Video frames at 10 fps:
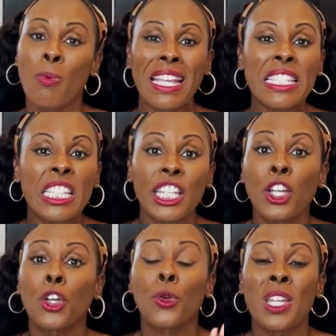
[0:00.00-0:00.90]
You basically
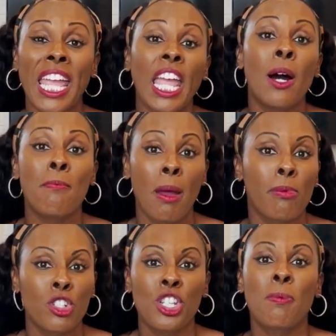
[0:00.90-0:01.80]
can create a
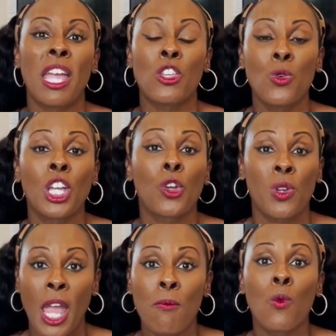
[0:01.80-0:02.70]
membership and you can
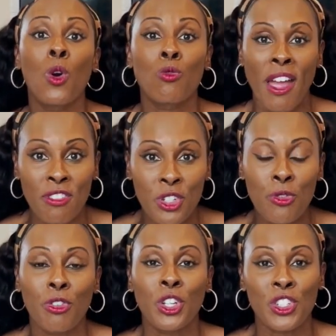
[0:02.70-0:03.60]
create more
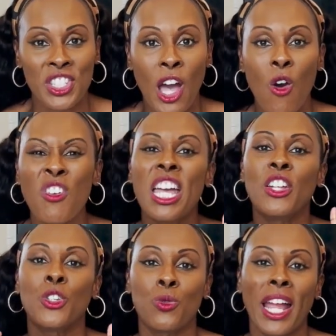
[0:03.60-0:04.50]
revenue for yourself
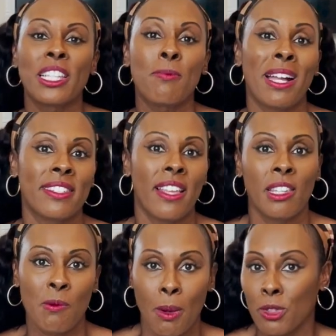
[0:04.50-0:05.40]
directly by
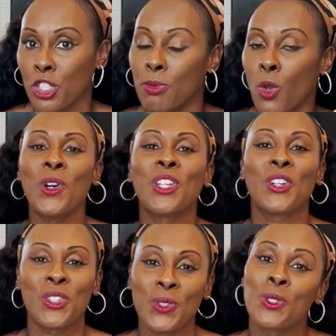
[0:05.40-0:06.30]
selling memberships on
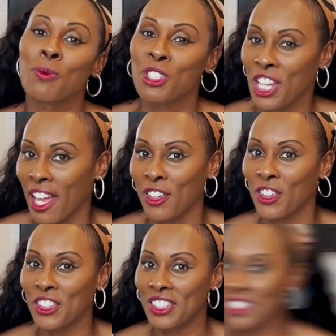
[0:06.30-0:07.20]
your YouTube channel.